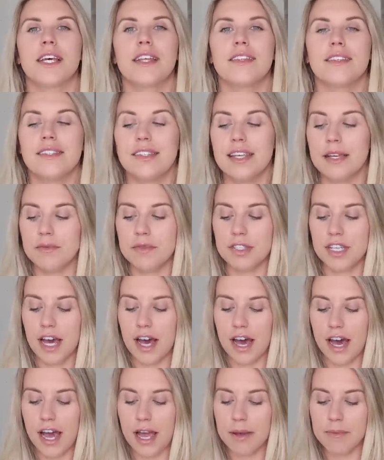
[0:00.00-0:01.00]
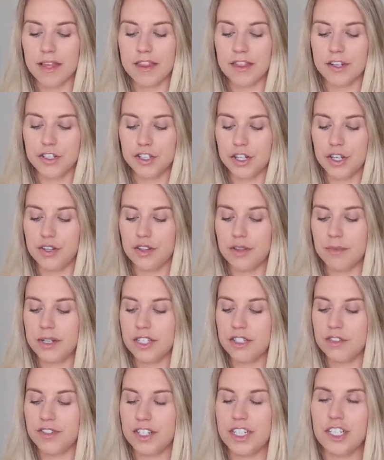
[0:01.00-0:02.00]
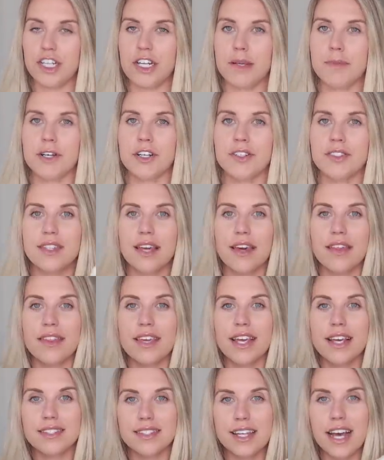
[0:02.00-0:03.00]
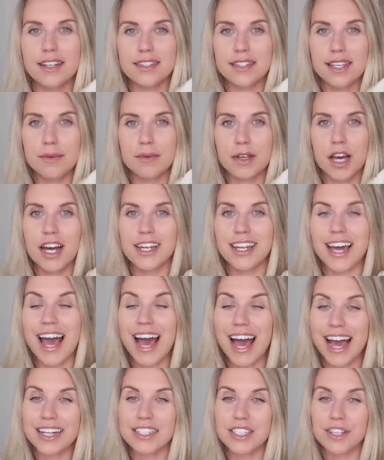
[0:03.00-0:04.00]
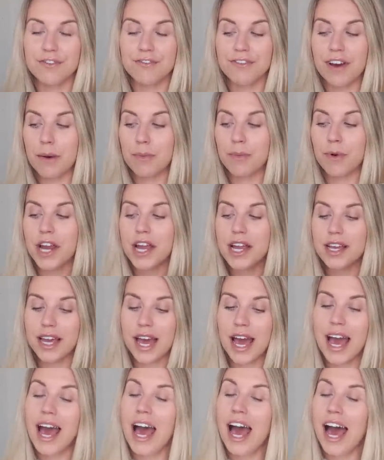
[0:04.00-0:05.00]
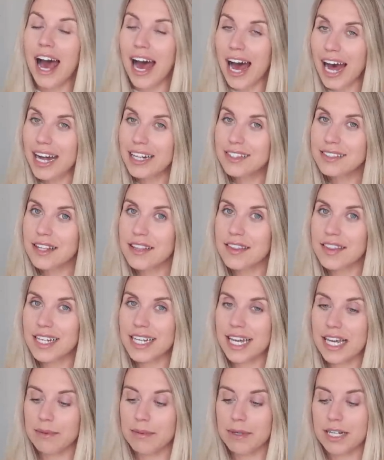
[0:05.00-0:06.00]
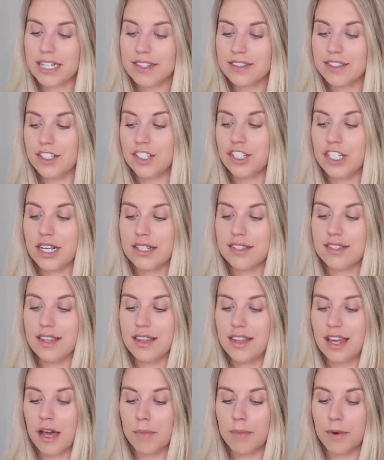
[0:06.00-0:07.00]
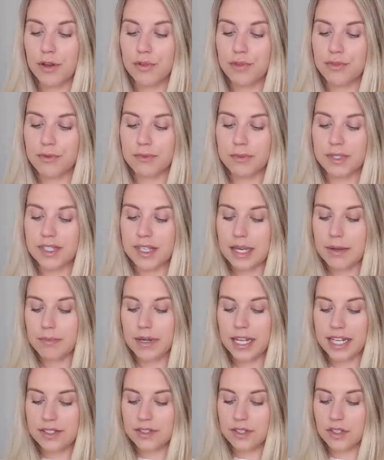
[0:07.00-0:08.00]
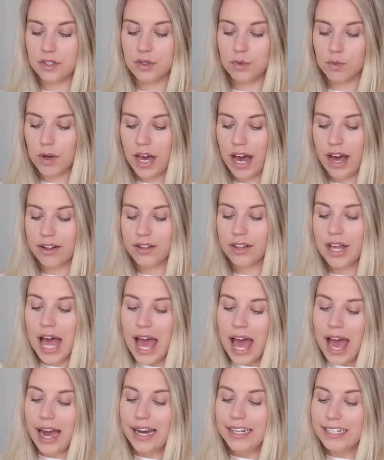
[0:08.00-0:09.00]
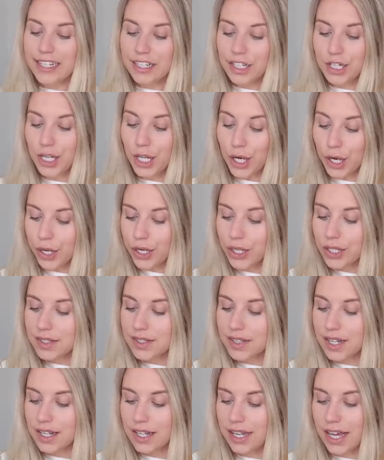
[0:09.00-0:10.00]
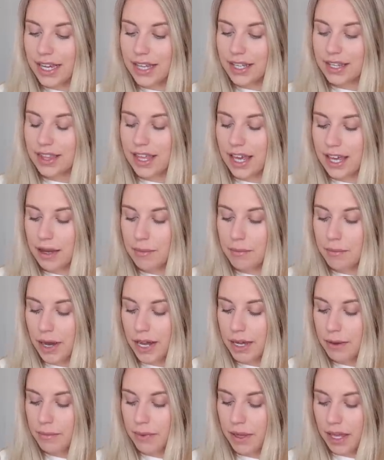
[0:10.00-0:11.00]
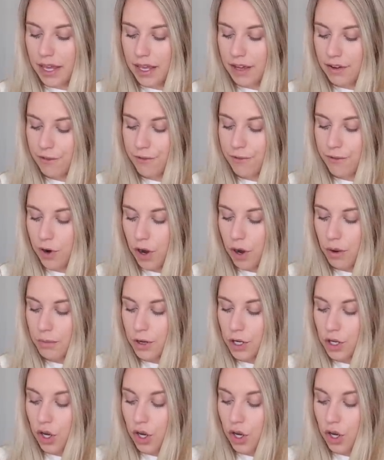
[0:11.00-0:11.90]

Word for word: at the same time and then show you them individually because they're the exact same colour and fabric and the labelling suggests that they are both from the same place as well and it looks like they might be from